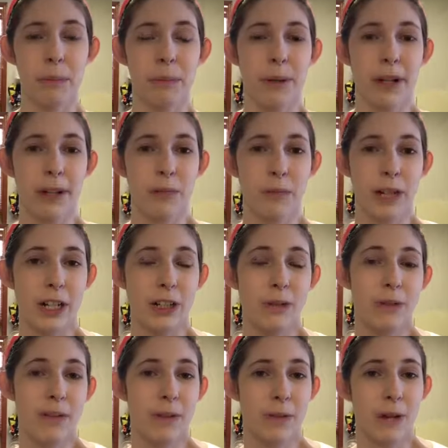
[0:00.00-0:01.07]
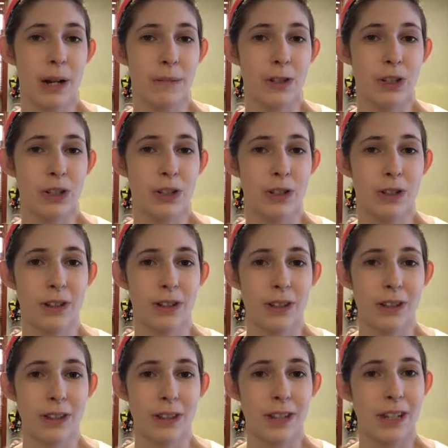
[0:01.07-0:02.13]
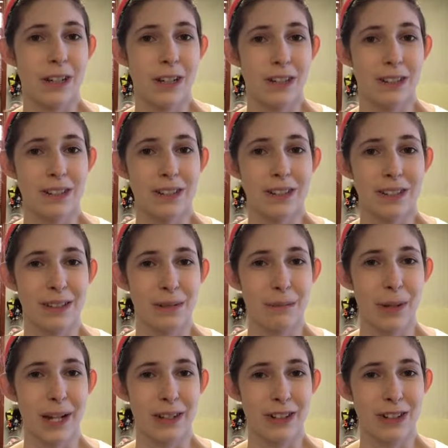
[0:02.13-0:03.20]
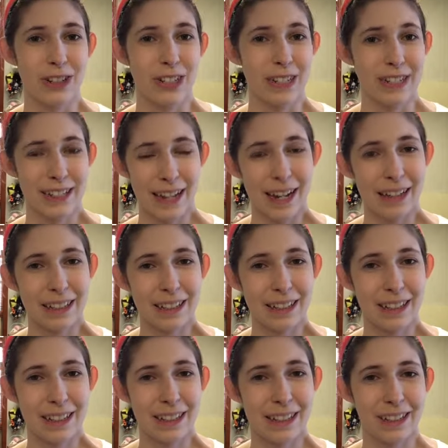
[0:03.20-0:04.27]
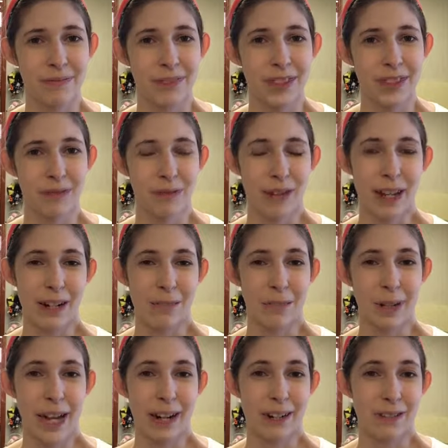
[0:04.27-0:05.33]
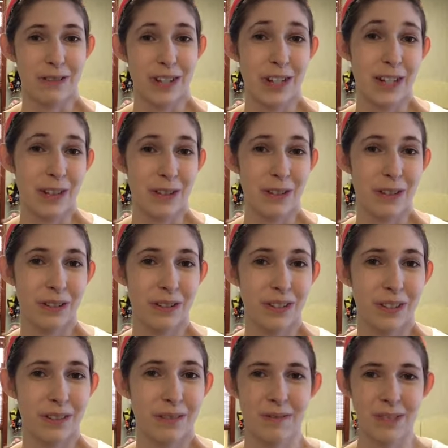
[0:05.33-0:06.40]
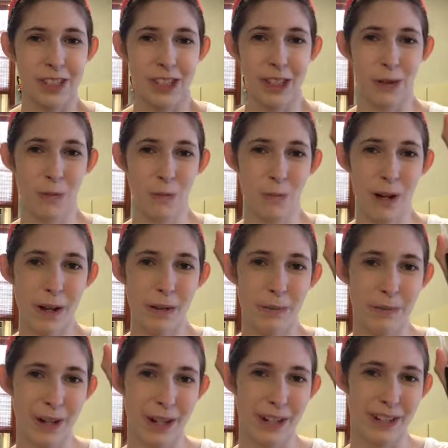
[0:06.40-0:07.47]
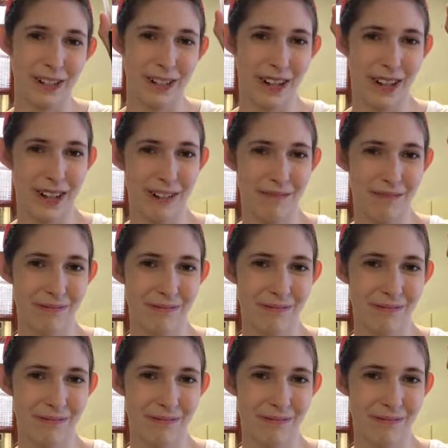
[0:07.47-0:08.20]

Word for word: but when I do have the robin shirt on, the colors match exactly. Red, black, green, and gold. So what better time?